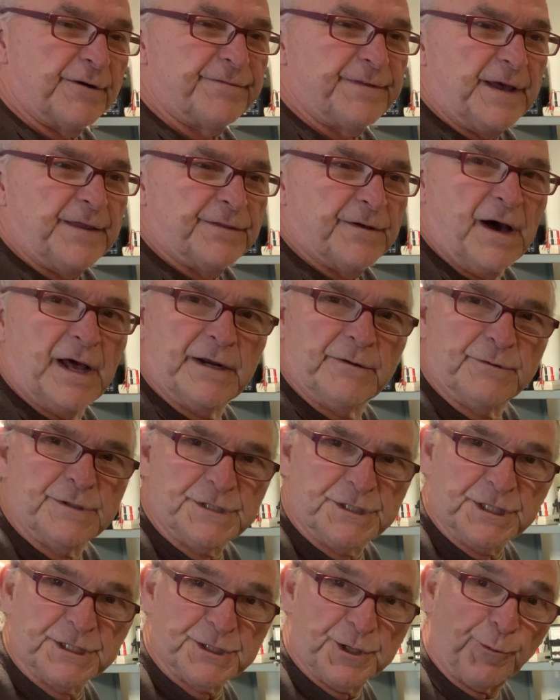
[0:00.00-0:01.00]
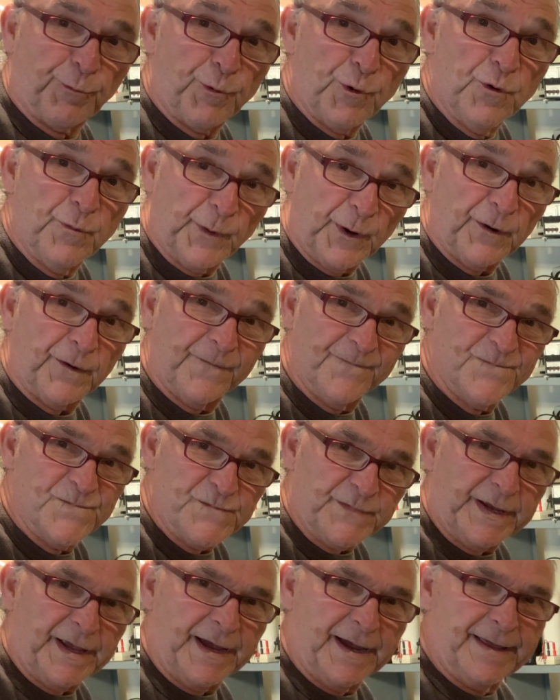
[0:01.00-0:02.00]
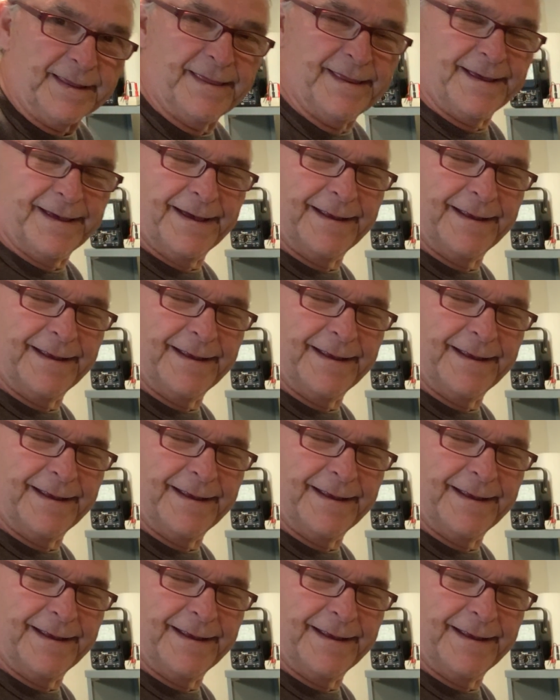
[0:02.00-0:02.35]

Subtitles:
if they thought it was just a rumor, okay,